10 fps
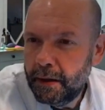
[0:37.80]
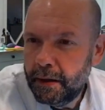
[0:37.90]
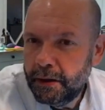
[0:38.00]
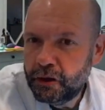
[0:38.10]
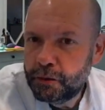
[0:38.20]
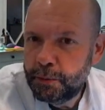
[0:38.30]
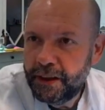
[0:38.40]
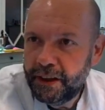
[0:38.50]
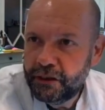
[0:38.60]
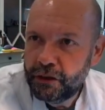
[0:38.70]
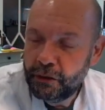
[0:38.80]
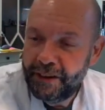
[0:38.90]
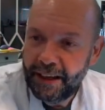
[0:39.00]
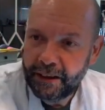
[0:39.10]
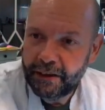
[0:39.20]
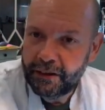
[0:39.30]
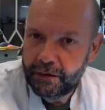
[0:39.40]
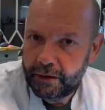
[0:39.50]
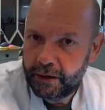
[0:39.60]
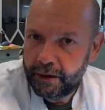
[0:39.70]
this spring is so delicate,
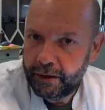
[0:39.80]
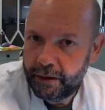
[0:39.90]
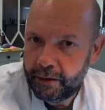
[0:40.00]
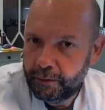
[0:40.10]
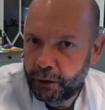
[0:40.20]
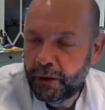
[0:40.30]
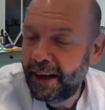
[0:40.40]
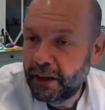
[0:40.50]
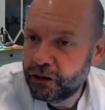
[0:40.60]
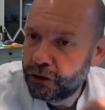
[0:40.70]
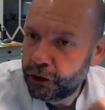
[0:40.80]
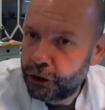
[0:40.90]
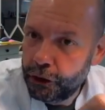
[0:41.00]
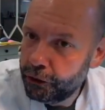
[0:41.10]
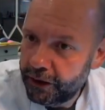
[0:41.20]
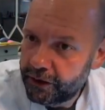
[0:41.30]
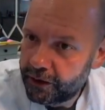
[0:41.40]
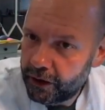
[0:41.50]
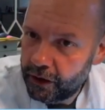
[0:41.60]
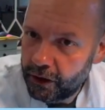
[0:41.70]
uh, you cannot secure it
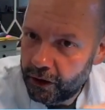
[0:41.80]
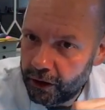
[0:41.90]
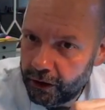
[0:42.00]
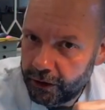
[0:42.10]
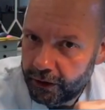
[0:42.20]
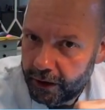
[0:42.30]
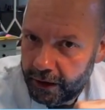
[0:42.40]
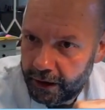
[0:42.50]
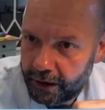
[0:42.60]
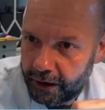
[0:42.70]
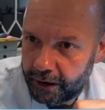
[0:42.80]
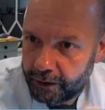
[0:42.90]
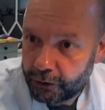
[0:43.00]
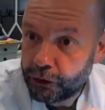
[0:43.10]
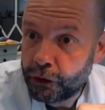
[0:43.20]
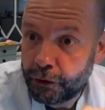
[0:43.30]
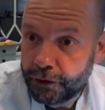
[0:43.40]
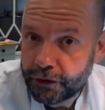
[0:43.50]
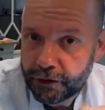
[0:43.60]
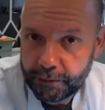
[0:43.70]
on uh, the
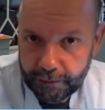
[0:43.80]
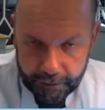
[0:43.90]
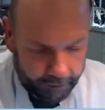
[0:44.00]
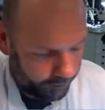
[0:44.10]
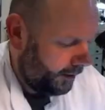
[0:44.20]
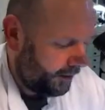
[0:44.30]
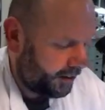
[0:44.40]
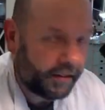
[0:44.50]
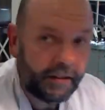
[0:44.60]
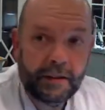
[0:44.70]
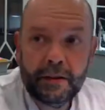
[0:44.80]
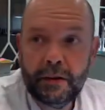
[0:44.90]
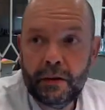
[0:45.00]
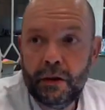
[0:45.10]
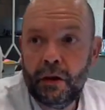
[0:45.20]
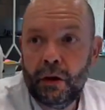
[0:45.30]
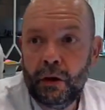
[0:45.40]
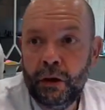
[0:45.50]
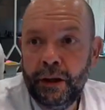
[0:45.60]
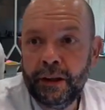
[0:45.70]
surface. I've got an
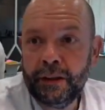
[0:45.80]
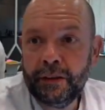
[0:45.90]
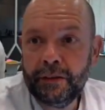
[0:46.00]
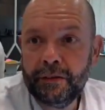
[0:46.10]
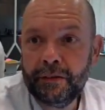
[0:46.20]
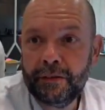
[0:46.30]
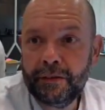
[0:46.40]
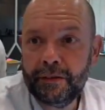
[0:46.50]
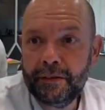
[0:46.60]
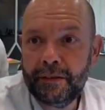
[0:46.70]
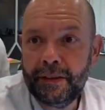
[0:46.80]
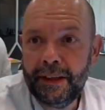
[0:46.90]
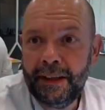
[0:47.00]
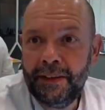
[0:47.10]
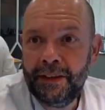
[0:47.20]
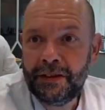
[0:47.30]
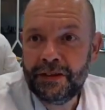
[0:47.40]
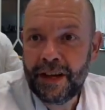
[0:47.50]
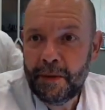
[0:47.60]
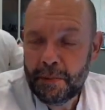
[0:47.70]
oiler in this
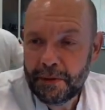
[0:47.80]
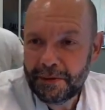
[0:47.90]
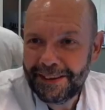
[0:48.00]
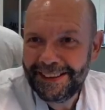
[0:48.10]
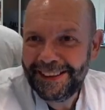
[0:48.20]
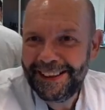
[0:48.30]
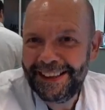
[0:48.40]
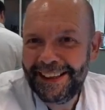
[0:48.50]
shape. Uh,